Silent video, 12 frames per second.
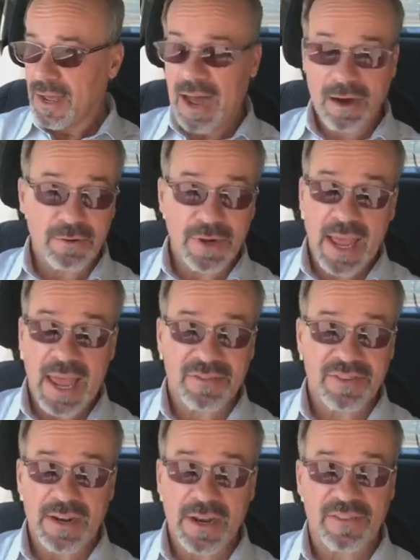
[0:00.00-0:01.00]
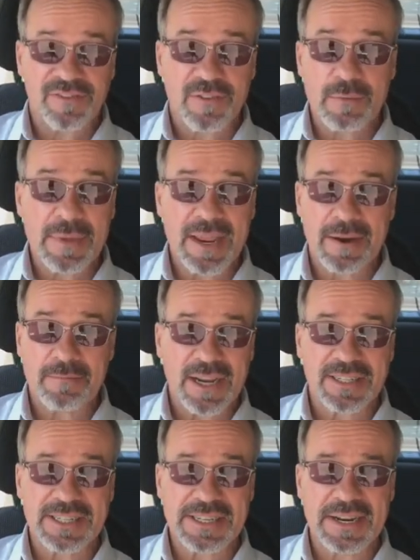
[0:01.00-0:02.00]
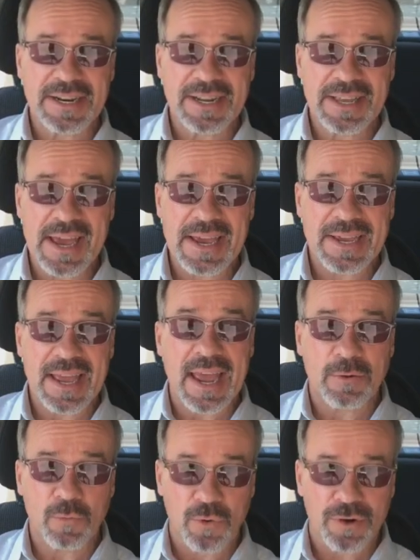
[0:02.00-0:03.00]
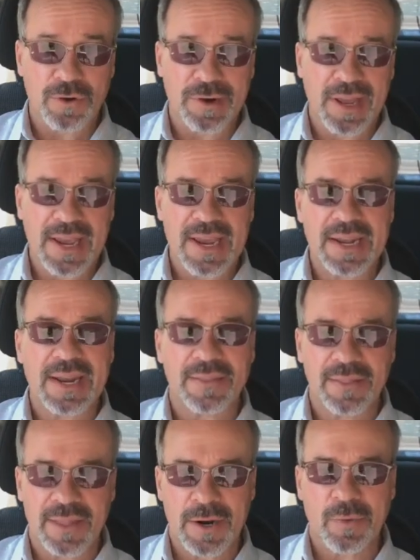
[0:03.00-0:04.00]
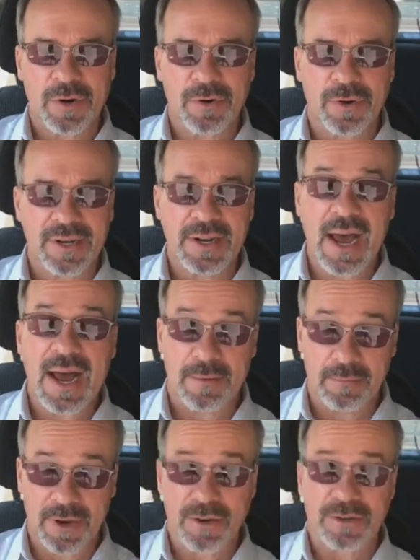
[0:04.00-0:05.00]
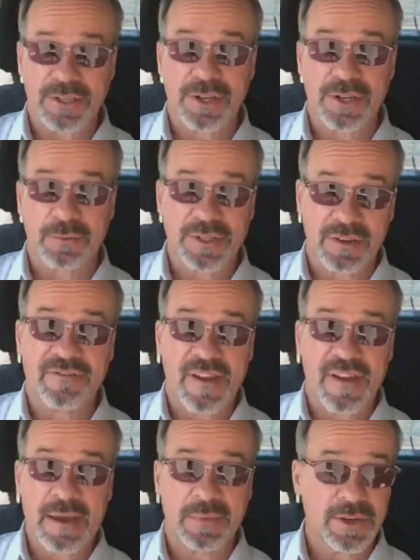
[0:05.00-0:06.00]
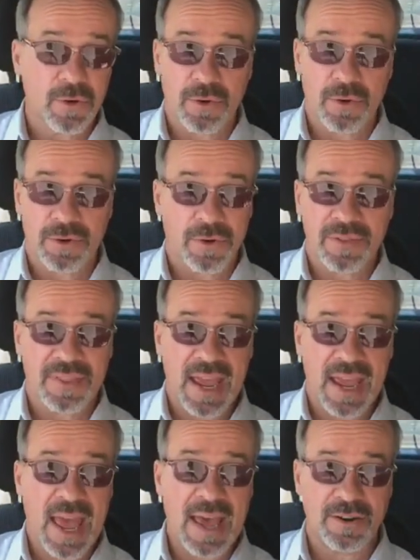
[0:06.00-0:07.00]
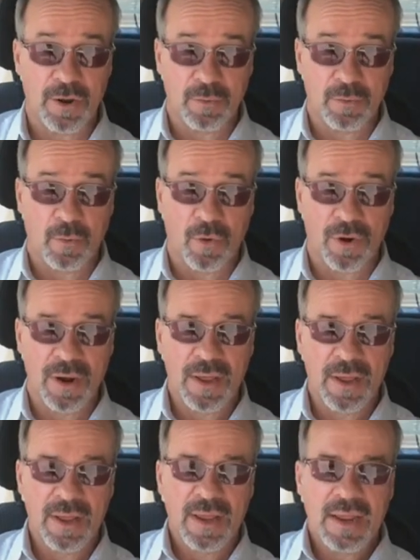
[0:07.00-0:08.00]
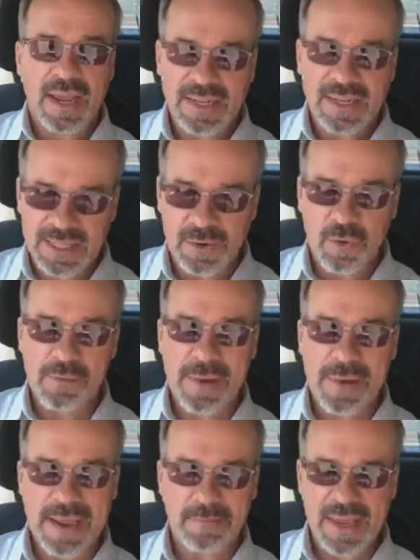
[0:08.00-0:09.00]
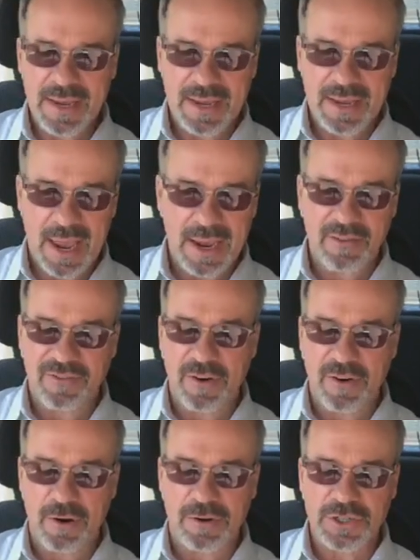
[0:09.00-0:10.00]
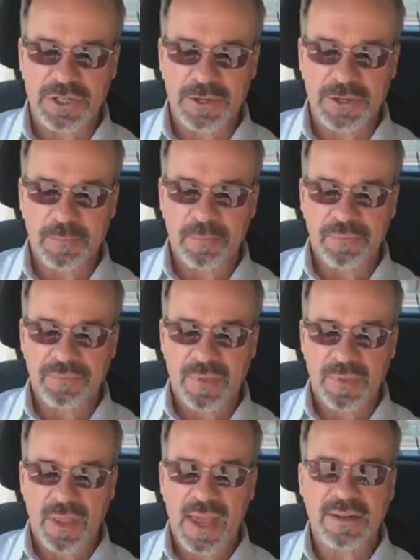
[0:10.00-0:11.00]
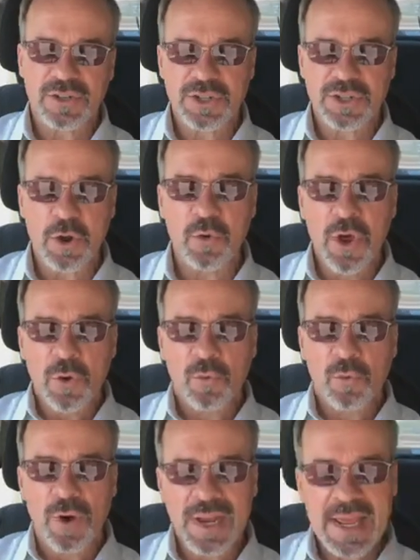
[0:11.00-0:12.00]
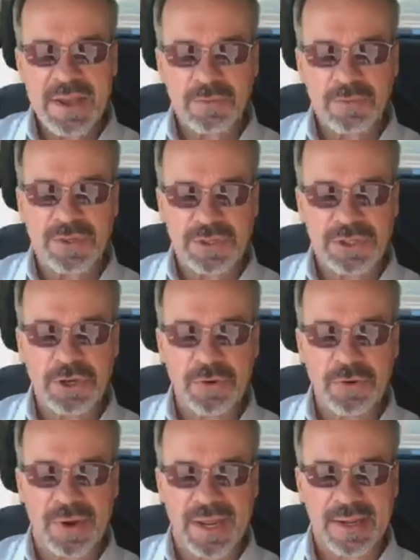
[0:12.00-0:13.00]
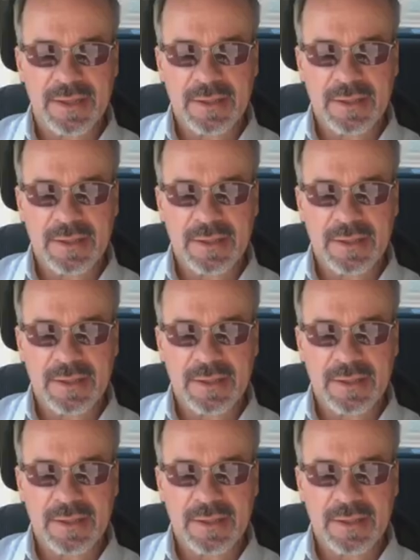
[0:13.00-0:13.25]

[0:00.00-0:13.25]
I only have enough for me and my son a cake, and we're going to eat it, and then we're going to die, because there was a famine going on. They had no more. He said, well, make me a cake first. And so what he was doing